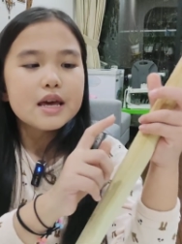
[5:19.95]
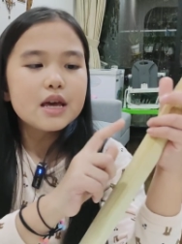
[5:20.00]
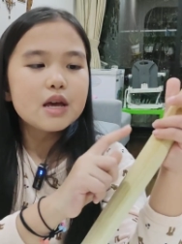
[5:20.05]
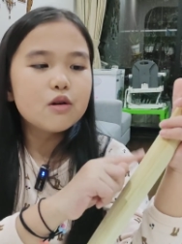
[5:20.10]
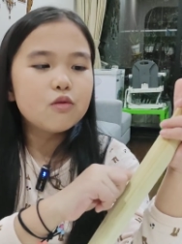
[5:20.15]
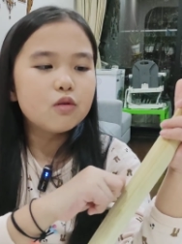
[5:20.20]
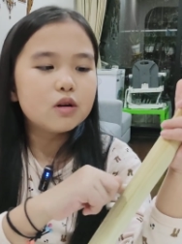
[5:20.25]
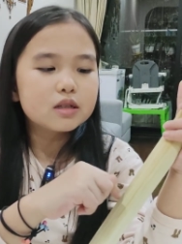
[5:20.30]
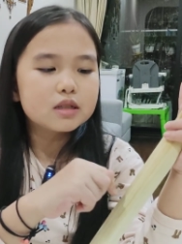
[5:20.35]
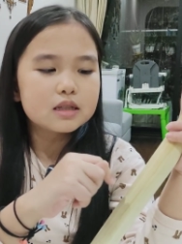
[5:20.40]

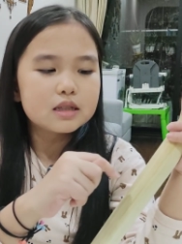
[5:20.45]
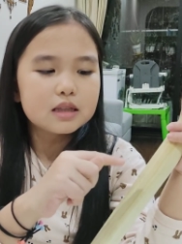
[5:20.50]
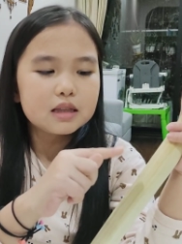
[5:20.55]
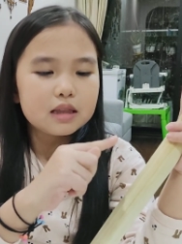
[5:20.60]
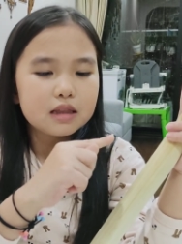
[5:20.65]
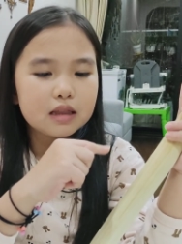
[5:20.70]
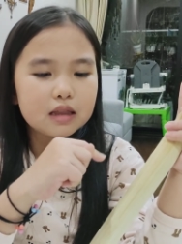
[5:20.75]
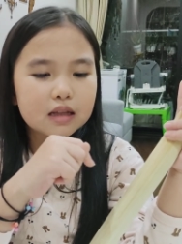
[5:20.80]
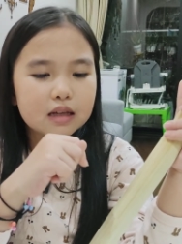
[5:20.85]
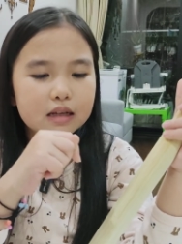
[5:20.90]
It was
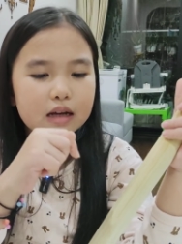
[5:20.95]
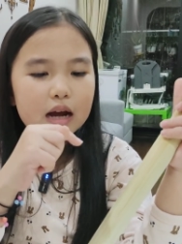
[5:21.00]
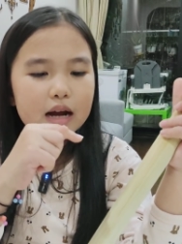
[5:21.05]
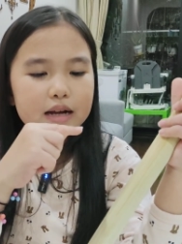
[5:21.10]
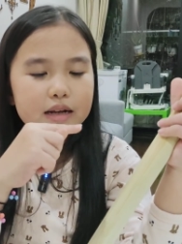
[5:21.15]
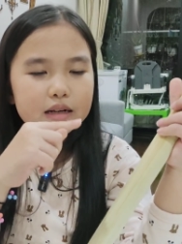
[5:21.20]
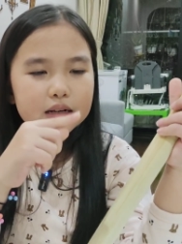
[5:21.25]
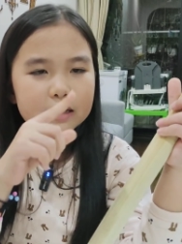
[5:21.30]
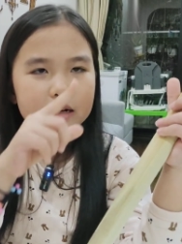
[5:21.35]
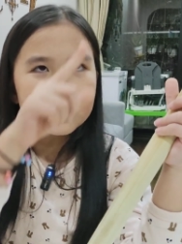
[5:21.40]

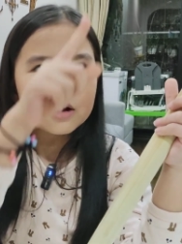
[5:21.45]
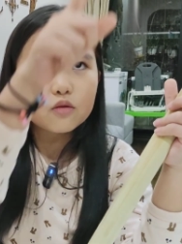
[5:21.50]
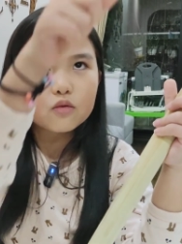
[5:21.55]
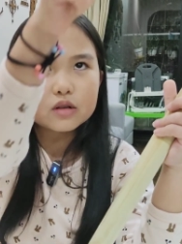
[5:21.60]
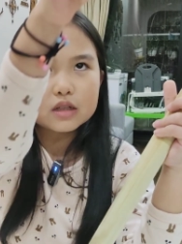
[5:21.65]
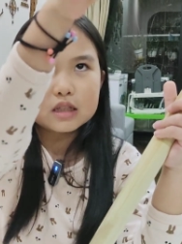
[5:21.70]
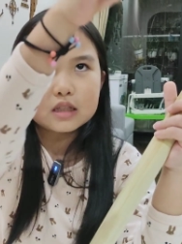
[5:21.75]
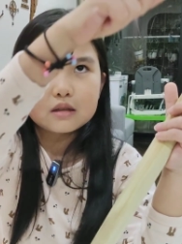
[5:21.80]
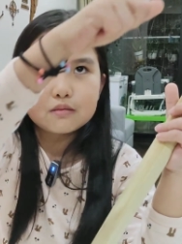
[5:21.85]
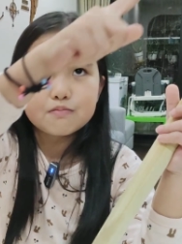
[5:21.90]

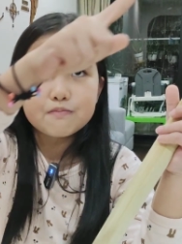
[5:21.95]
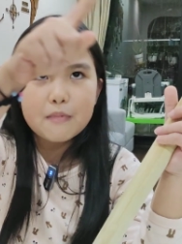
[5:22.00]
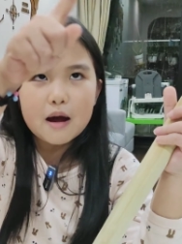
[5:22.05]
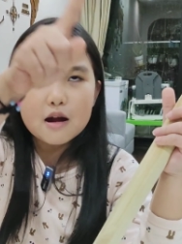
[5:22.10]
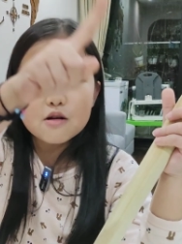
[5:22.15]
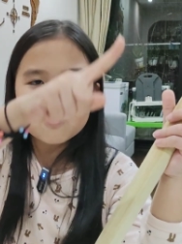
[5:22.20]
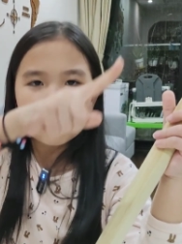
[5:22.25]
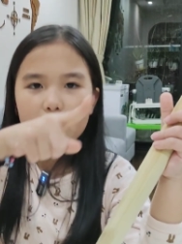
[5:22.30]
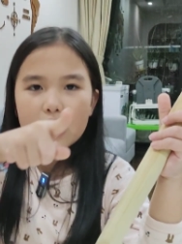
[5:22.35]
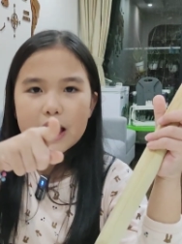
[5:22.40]

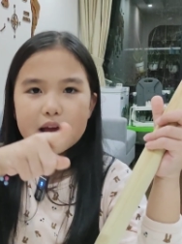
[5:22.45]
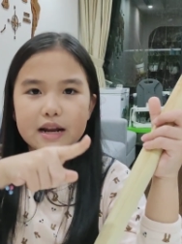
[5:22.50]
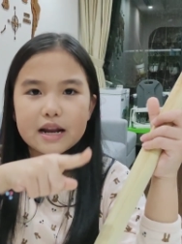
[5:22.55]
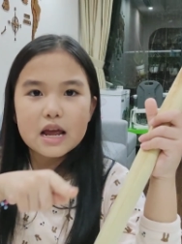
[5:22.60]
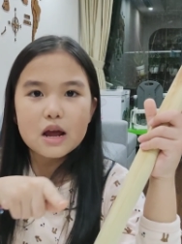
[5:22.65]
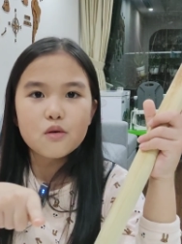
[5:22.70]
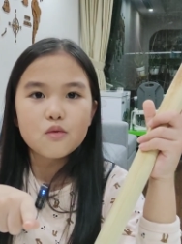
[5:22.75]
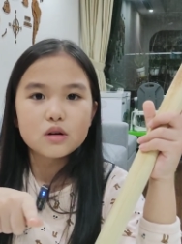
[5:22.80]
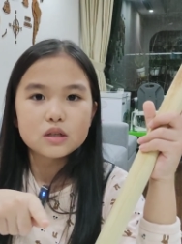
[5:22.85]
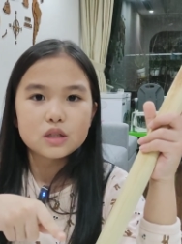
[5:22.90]
spiral and
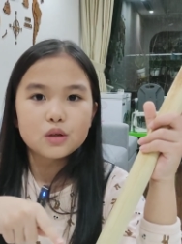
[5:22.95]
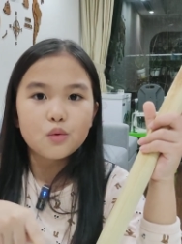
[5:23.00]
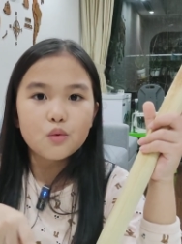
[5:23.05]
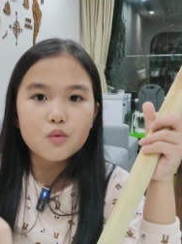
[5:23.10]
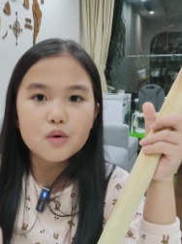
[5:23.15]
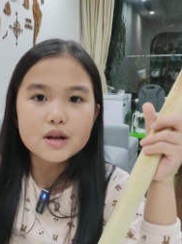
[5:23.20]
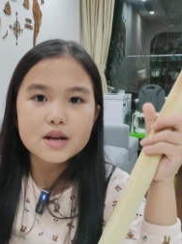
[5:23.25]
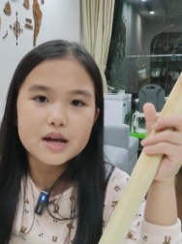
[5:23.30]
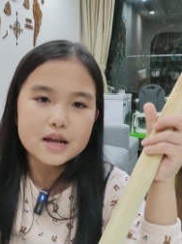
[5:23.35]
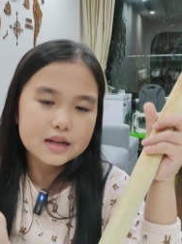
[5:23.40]
it was
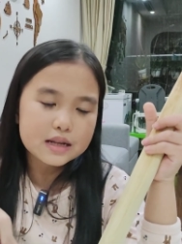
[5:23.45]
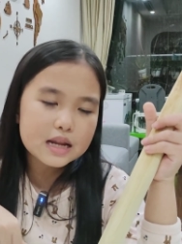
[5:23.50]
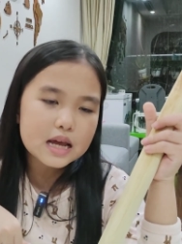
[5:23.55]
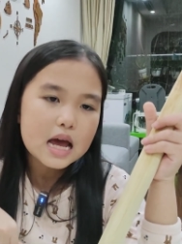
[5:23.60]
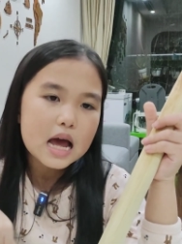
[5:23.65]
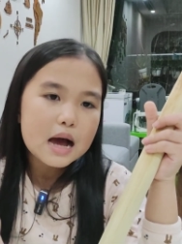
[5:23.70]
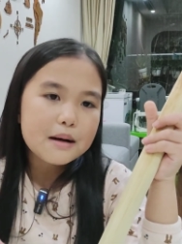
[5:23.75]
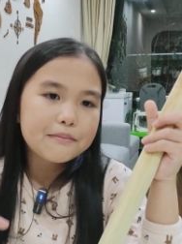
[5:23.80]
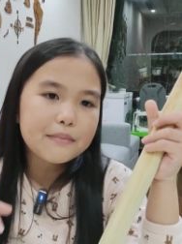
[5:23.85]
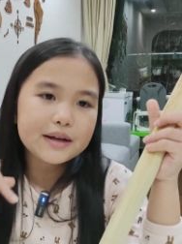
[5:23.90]
wooden.
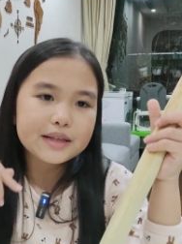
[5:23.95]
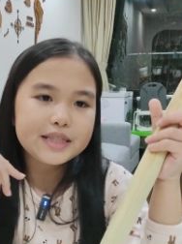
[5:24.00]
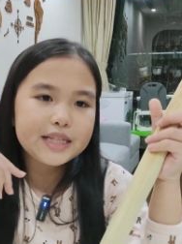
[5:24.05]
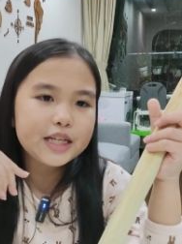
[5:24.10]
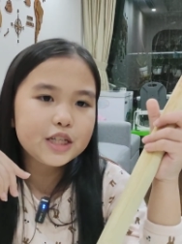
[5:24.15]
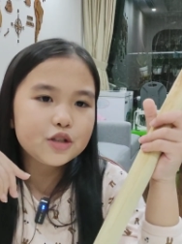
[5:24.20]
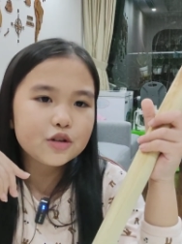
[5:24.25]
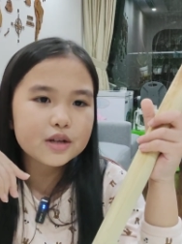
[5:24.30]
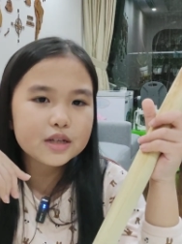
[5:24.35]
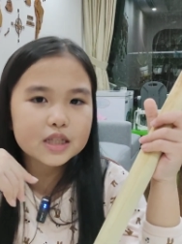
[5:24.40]
My
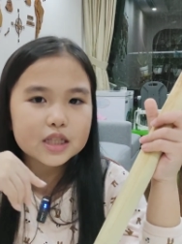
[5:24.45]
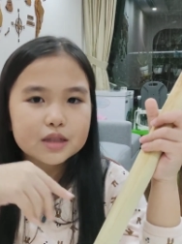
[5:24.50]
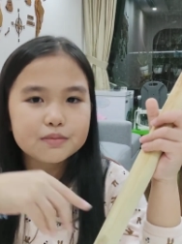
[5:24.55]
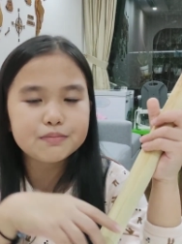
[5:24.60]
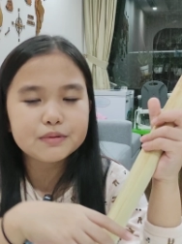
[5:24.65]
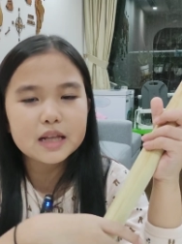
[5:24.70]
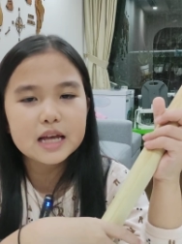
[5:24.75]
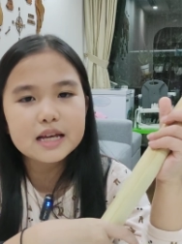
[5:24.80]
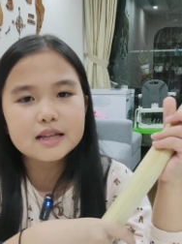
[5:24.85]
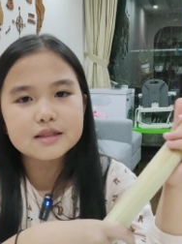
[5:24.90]
teacher
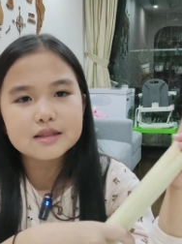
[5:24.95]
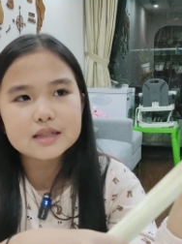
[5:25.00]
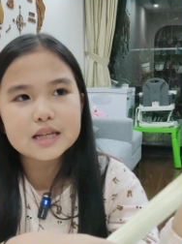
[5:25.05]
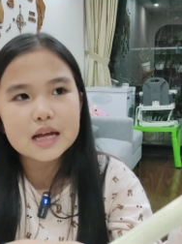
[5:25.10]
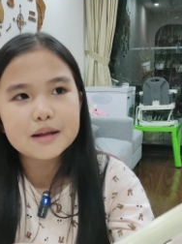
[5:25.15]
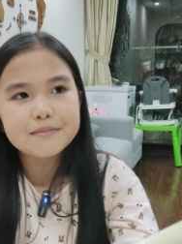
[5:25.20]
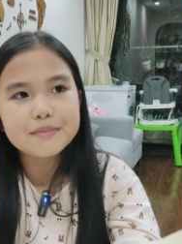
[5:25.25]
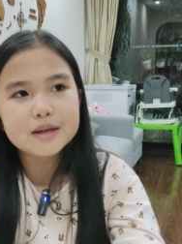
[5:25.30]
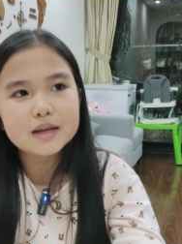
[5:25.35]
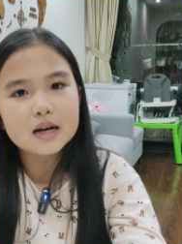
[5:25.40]
explains
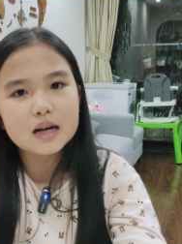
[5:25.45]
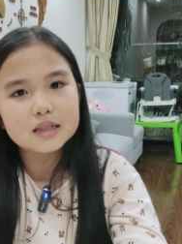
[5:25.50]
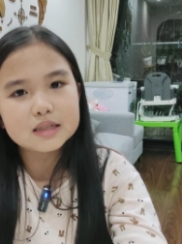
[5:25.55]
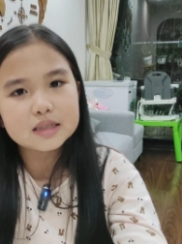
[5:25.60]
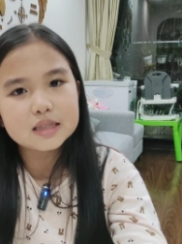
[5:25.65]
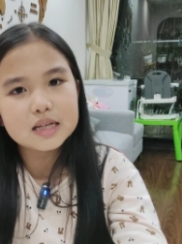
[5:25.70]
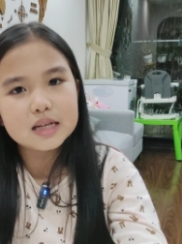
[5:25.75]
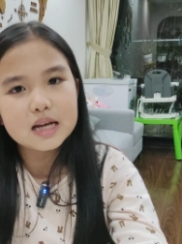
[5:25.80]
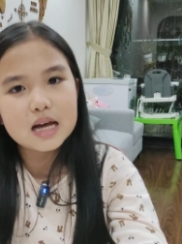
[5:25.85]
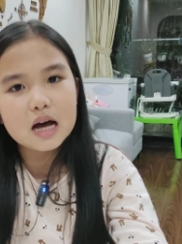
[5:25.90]
that
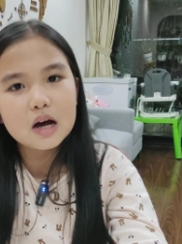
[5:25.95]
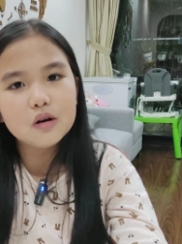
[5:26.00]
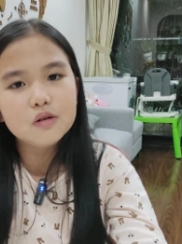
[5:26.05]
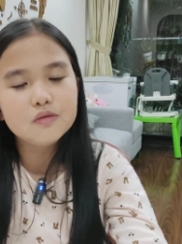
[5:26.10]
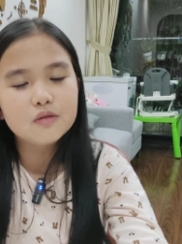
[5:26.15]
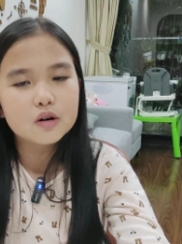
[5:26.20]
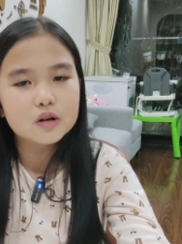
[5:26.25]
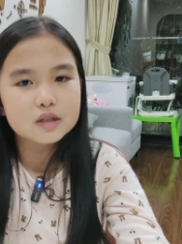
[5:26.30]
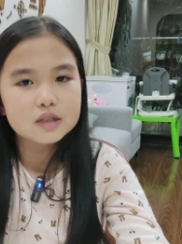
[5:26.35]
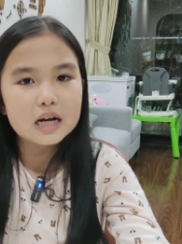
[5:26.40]
because
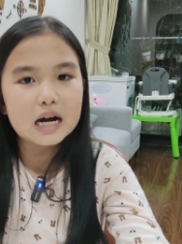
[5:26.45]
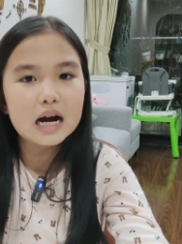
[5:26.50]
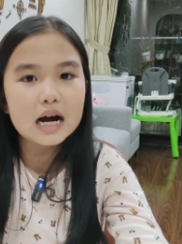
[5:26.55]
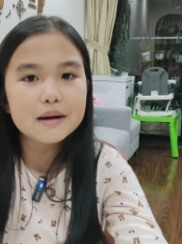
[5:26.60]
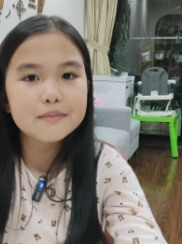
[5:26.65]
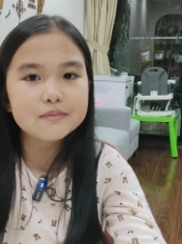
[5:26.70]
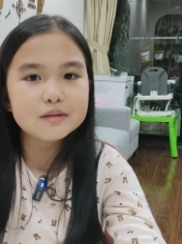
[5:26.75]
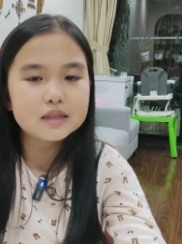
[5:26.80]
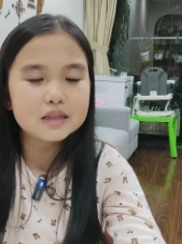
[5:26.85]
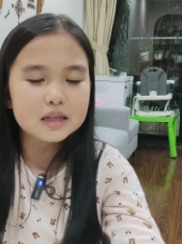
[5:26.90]
over
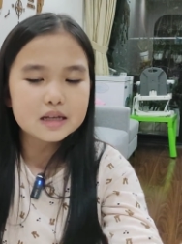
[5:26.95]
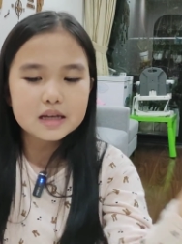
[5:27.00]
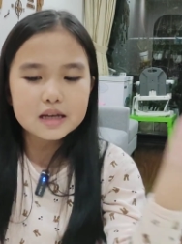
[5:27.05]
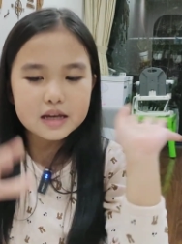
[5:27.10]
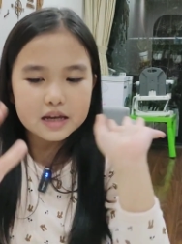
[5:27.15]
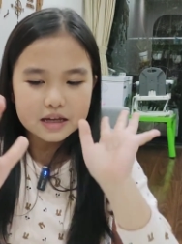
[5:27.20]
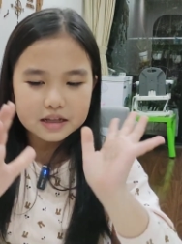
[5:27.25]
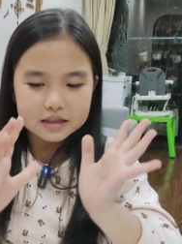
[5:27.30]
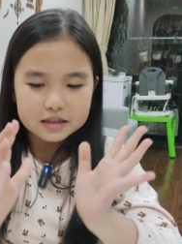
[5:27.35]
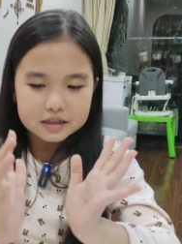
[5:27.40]
time
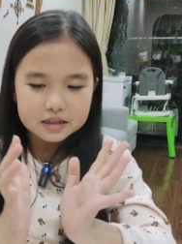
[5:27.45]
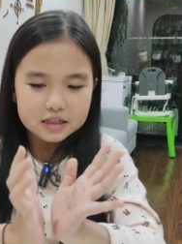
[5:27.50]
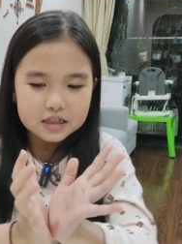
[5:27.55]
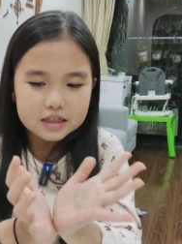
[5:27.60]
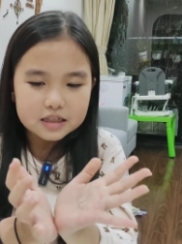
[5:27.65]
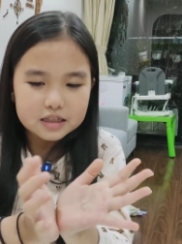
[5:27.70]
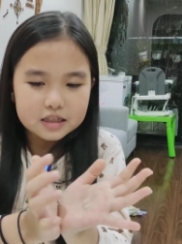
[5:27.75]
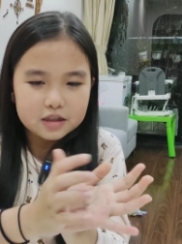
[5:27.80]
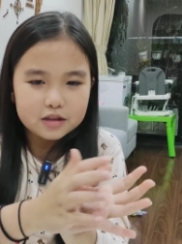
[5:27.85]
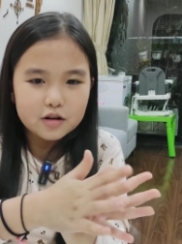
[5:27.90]
it
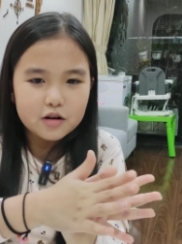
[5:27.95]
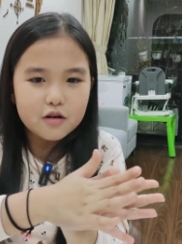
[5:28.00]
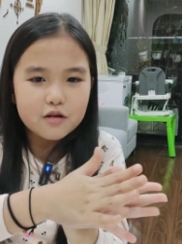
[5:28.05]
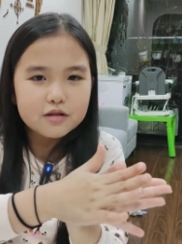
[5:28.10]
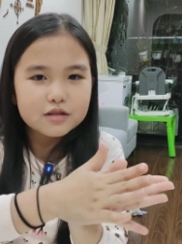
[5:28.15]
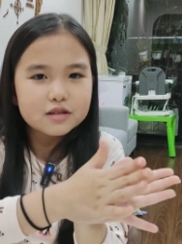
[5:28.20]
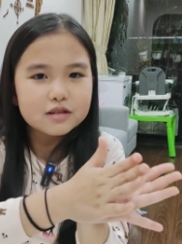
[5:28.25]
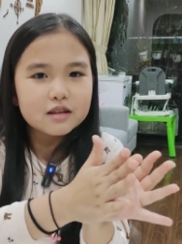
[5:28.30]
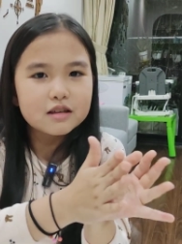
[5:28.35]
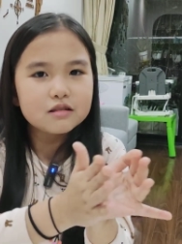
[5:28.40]
just
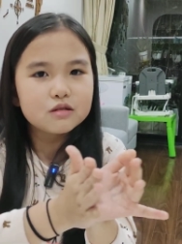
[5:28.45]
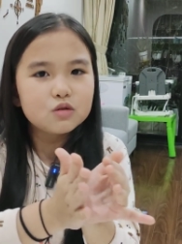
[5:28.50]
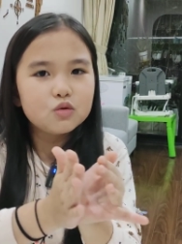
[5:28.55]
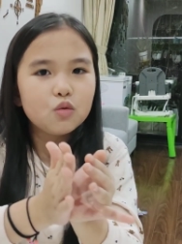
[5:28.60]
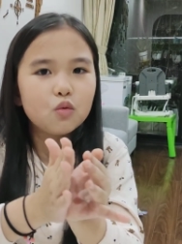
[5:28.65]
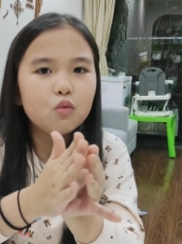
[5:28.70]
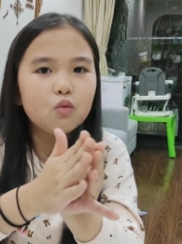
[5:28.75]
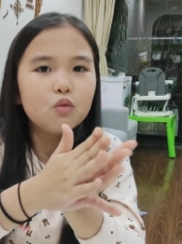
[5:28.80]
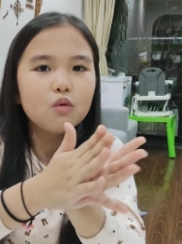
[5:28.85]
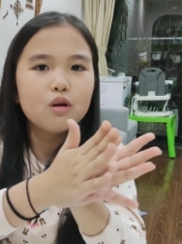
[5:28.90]
turns
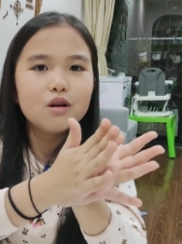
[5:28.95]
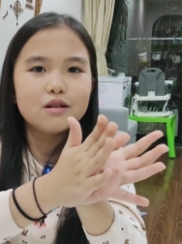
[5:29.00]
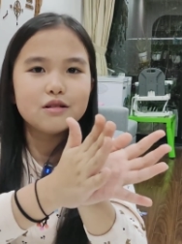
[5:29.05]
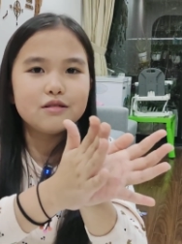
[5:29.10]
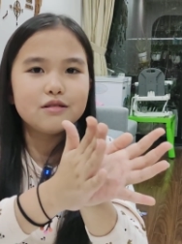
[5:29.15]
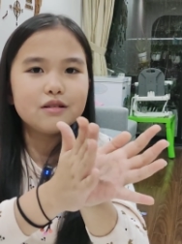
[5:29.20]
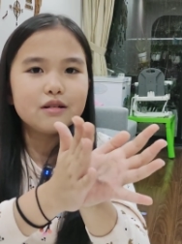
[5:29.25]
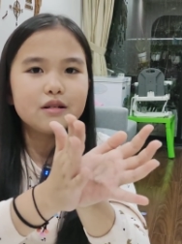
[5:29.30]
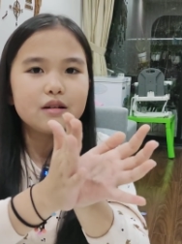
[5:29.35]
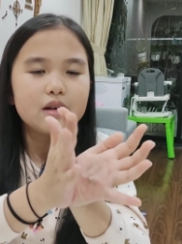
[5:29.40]
into wood,